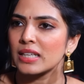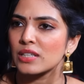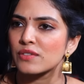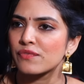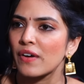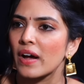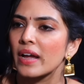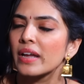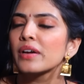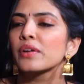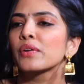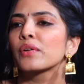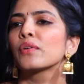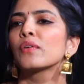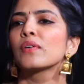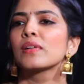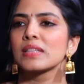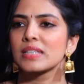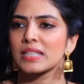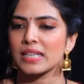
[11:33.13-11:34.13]
There's fire on
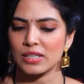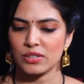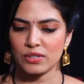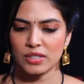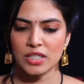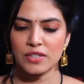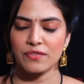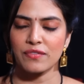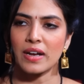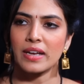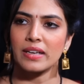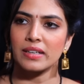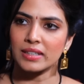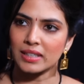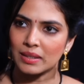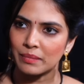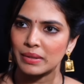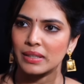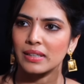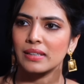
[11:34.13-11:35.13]
all sides. So there's fire
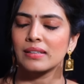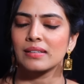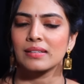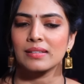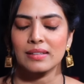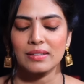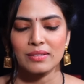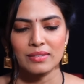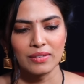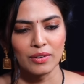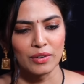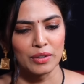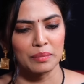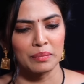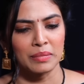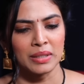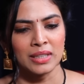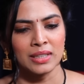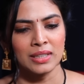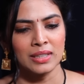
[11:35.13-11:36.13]
coming yeah.
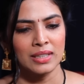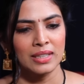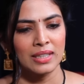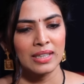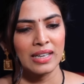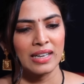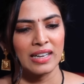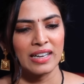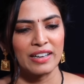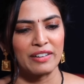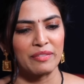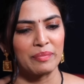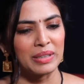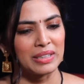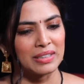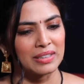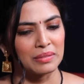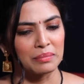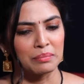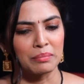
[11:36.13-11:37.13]
on me. I've
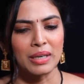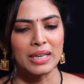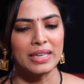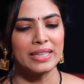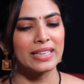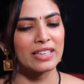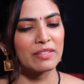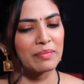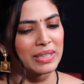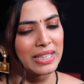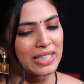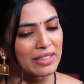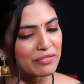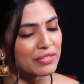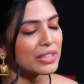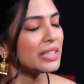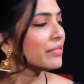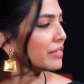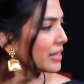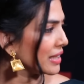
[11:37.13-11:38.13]
been in mud. I've been
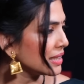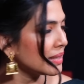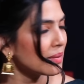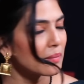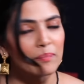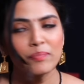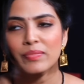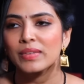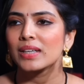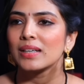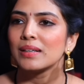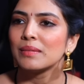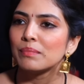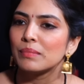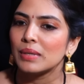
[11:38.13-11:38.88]
everywhere. Yeah.